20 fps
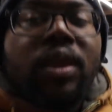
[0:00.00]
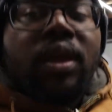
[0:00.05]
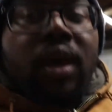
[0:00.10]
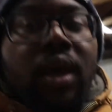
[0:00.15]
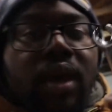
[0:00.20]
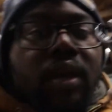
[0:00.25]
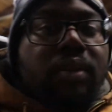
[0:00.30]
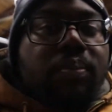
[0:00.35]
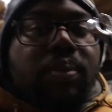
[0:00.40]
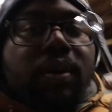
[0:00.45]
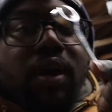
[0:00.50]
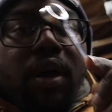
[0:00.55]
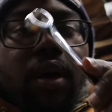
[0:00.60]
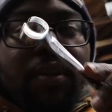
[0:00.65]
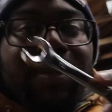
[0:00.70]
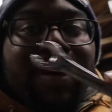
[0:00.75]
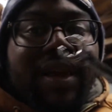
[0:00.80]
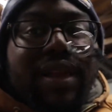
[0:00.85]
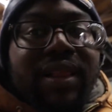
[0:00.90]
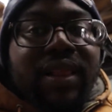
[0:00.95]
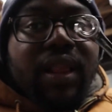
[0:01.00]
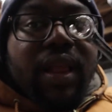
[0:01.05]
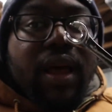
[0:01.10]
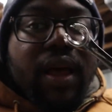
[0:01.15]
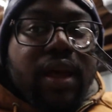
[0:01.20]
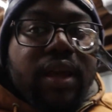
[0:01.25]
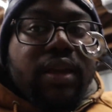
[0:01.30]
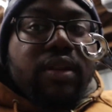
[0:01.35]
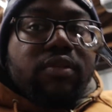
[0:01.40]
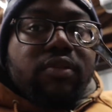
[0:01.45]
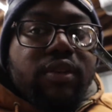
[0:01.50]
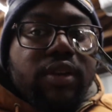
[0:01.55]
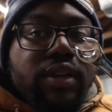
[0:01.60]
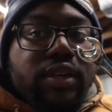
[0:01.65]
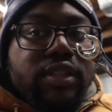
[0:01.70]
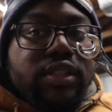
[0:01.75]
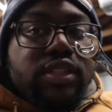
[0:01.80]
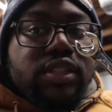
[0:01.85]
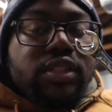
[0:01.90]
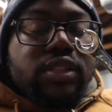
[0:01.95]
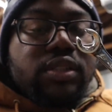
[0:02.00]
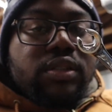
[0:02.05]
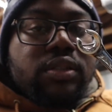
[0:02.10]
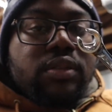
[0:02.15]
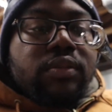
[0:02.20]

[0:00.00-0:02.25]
Had to pick up a line wrench.